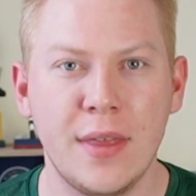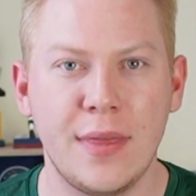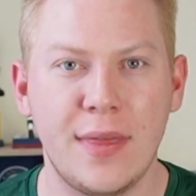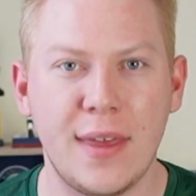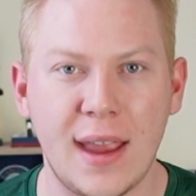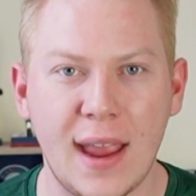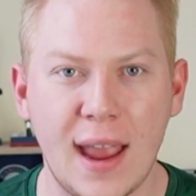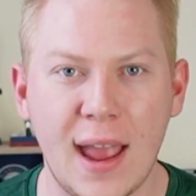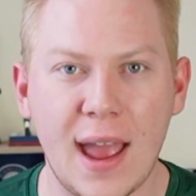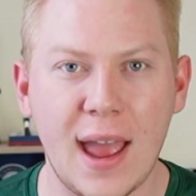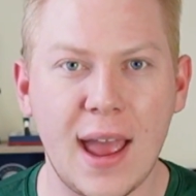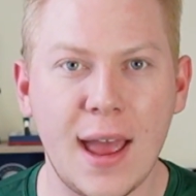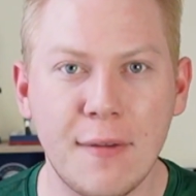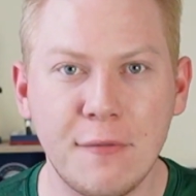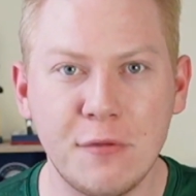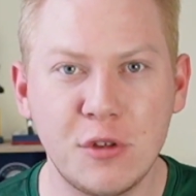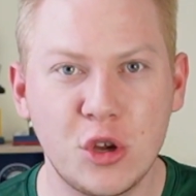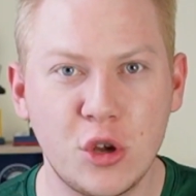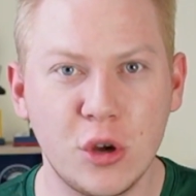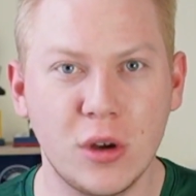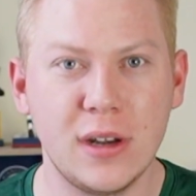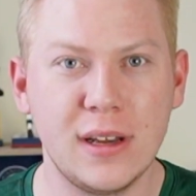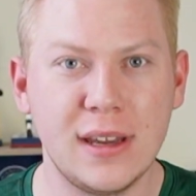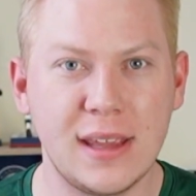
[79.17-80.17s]
They
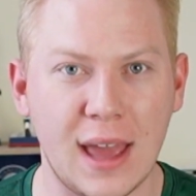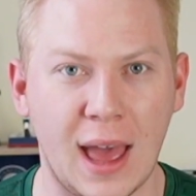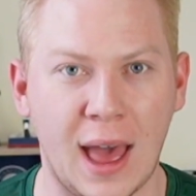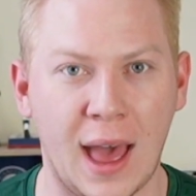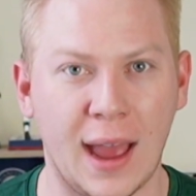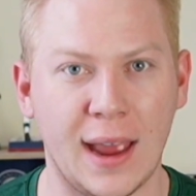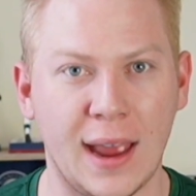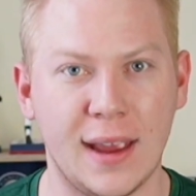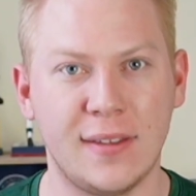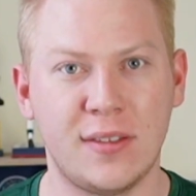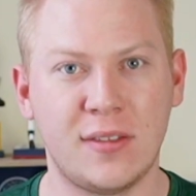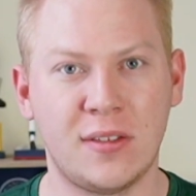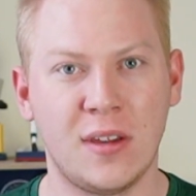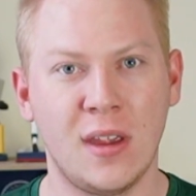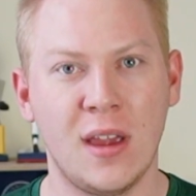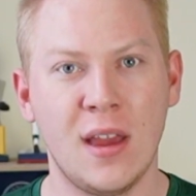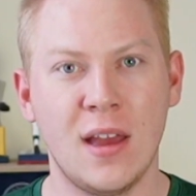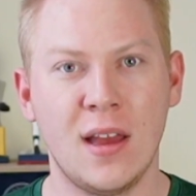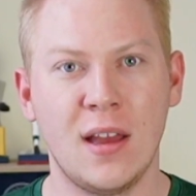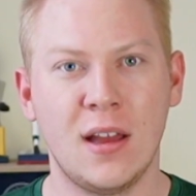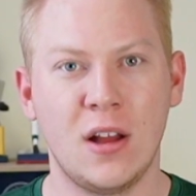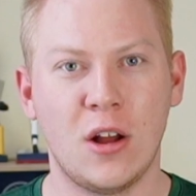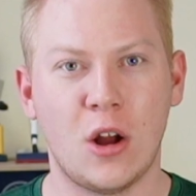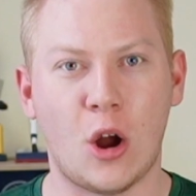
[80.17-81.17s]
have good guys
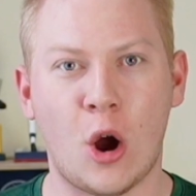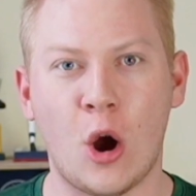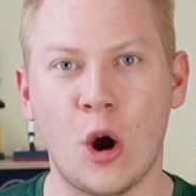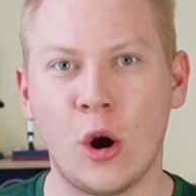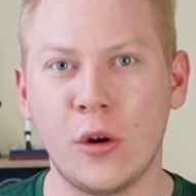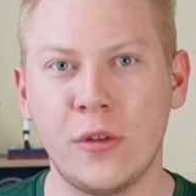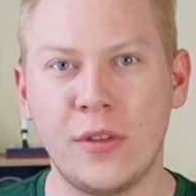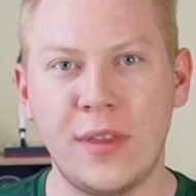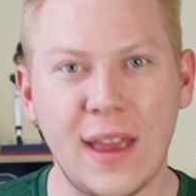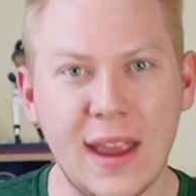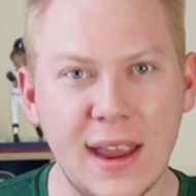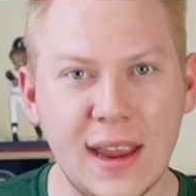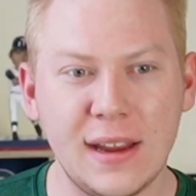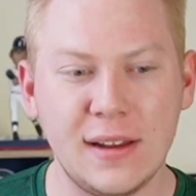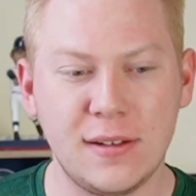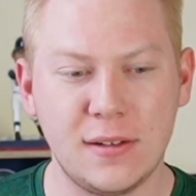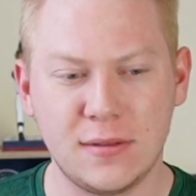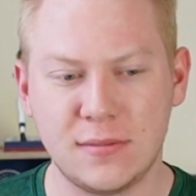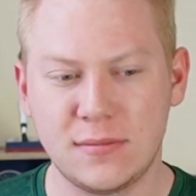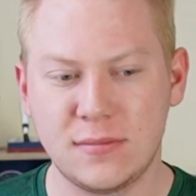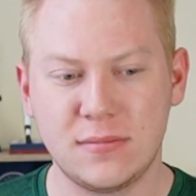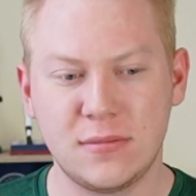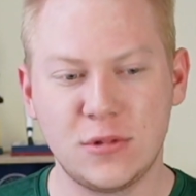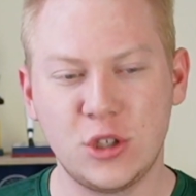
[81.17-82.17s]
are they
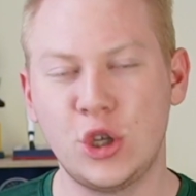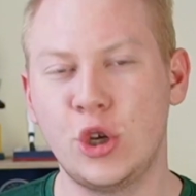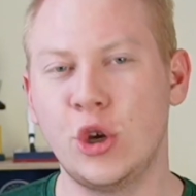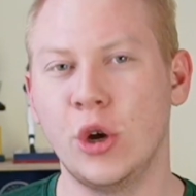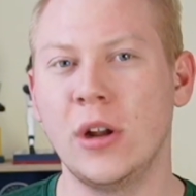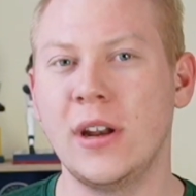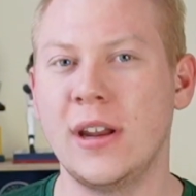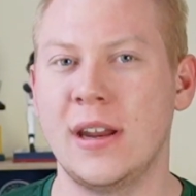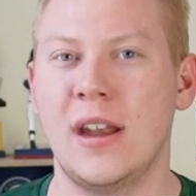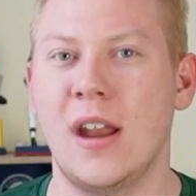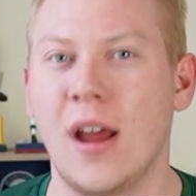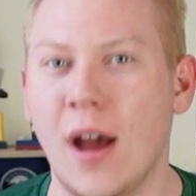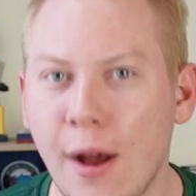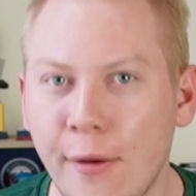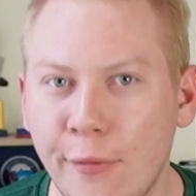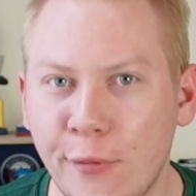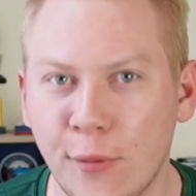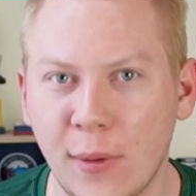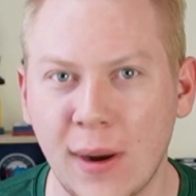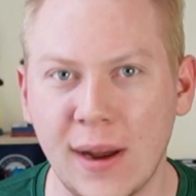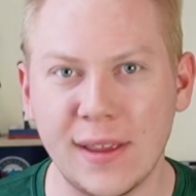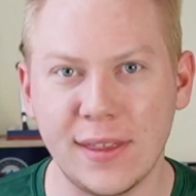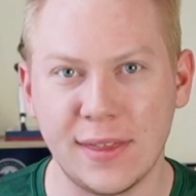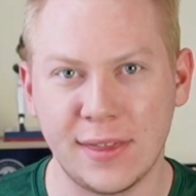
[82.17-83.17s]
good enough,
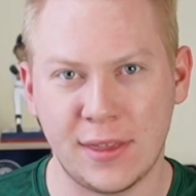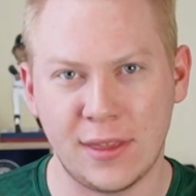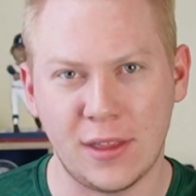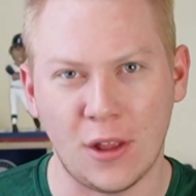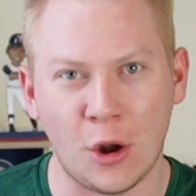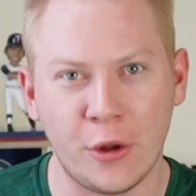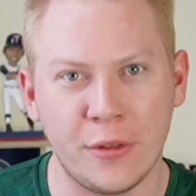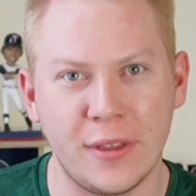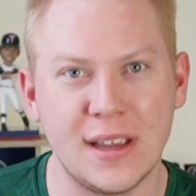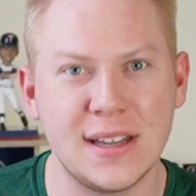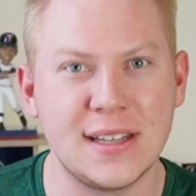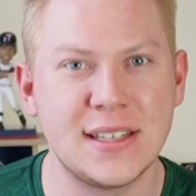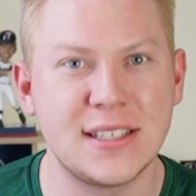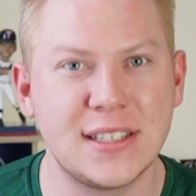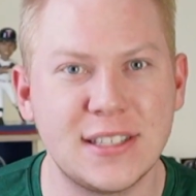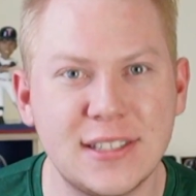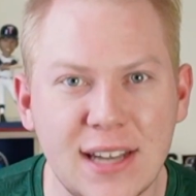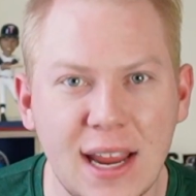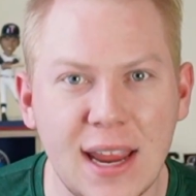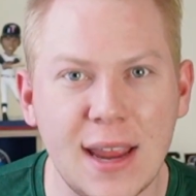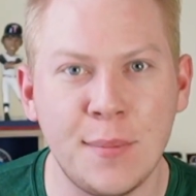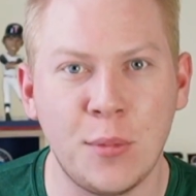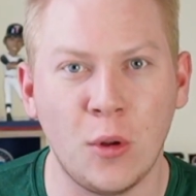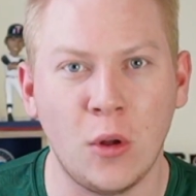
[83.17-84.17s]
right? Are they
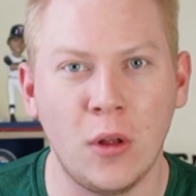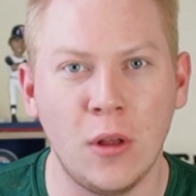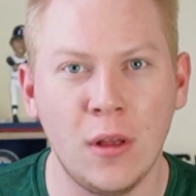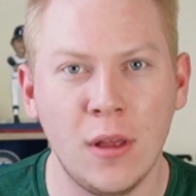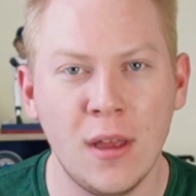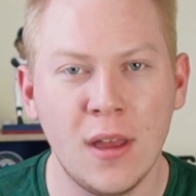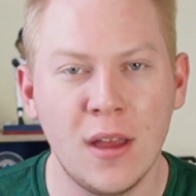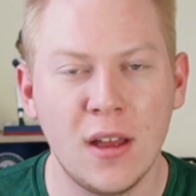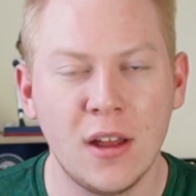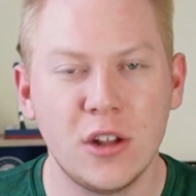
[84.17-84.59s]
stable?